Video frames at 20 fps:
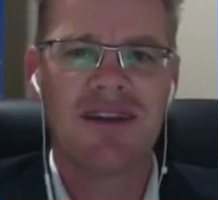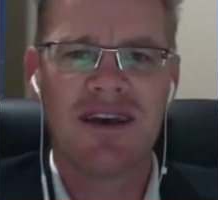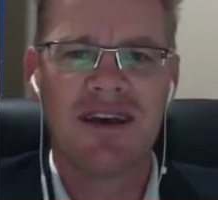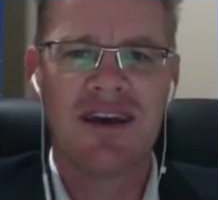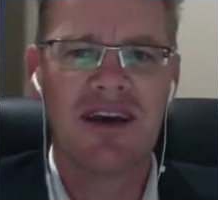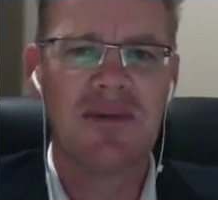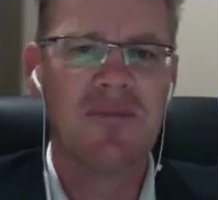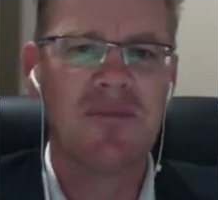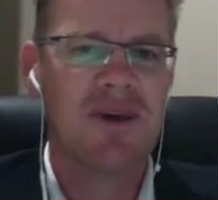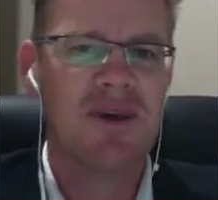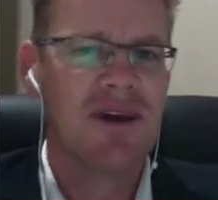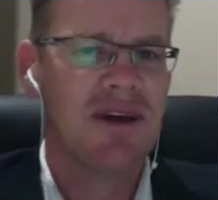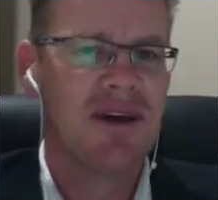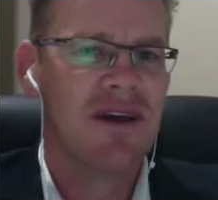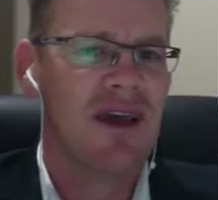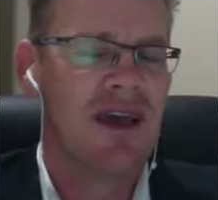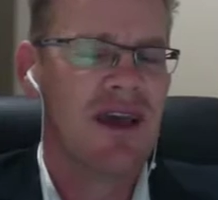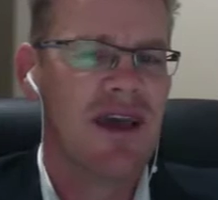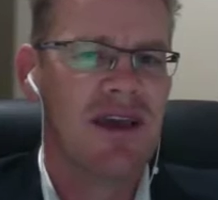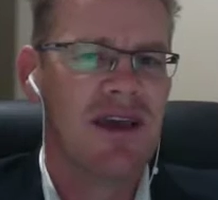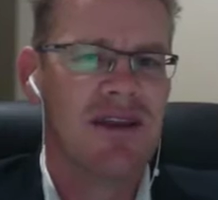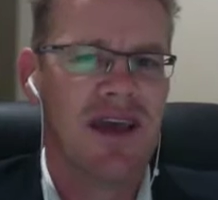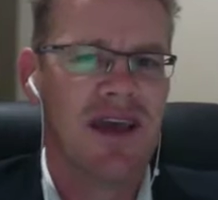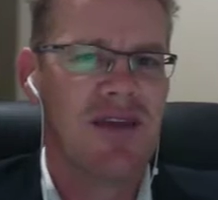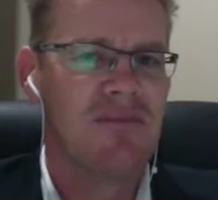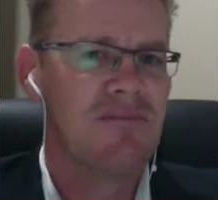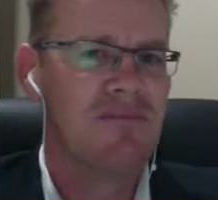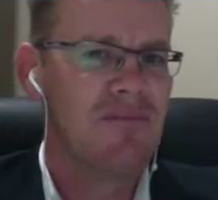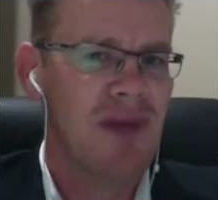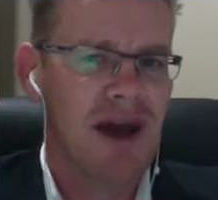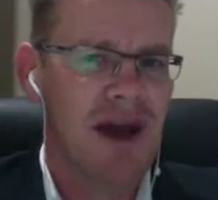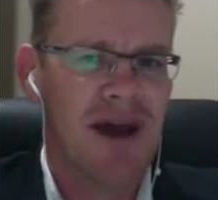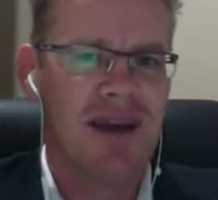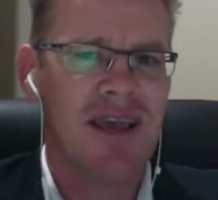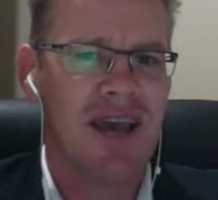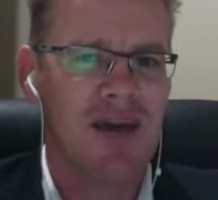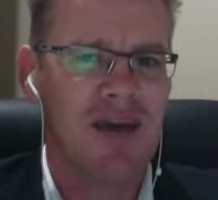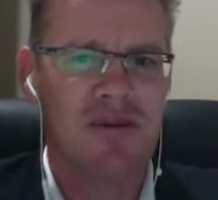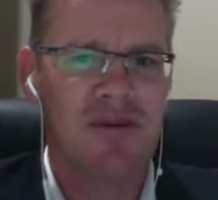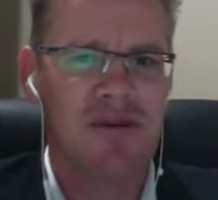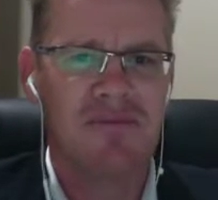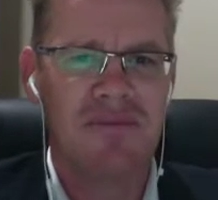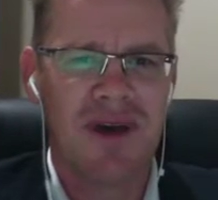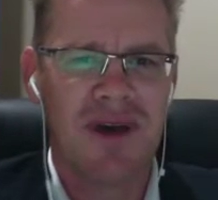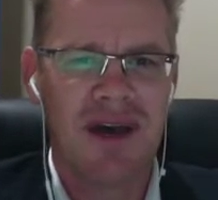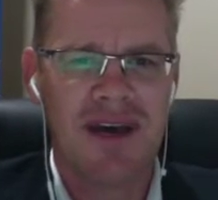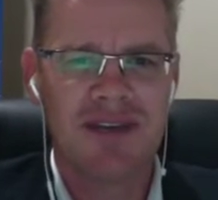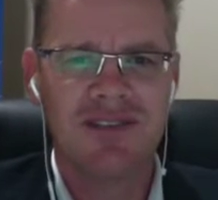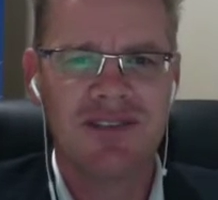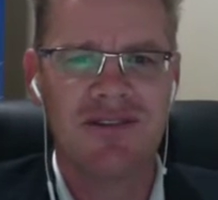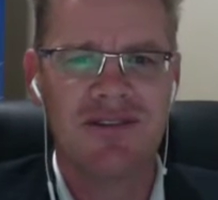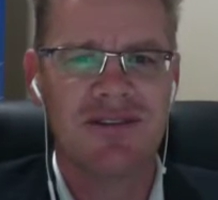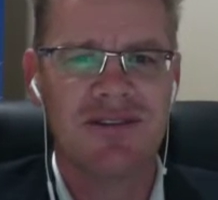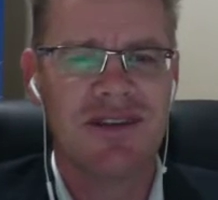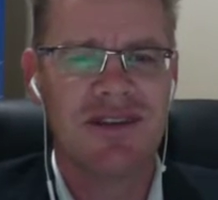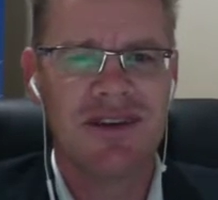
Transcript: And markup and margin.